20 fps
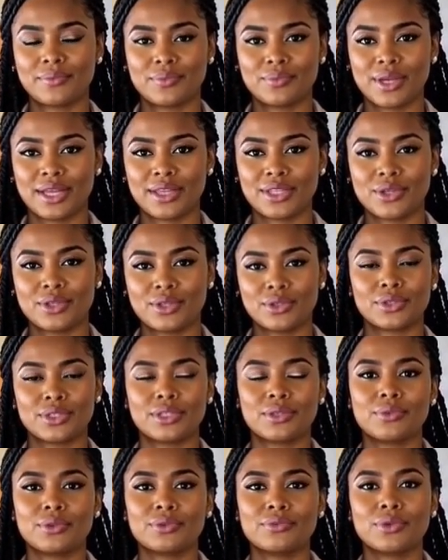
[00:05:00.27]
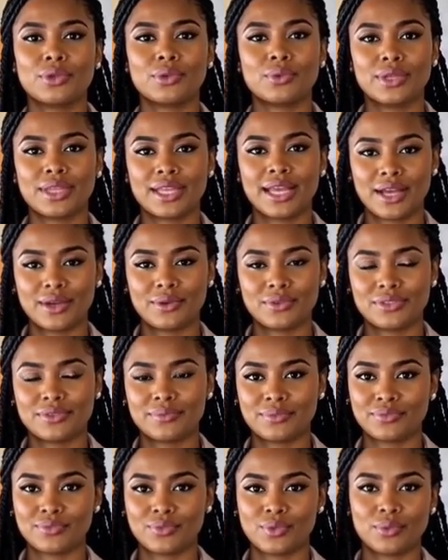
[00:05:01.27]
Regularly review accounts
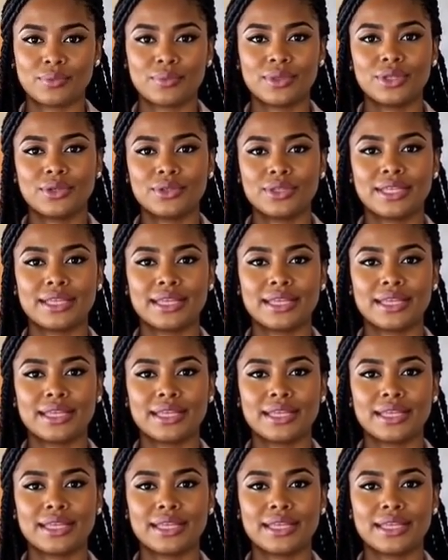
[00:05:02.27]
before period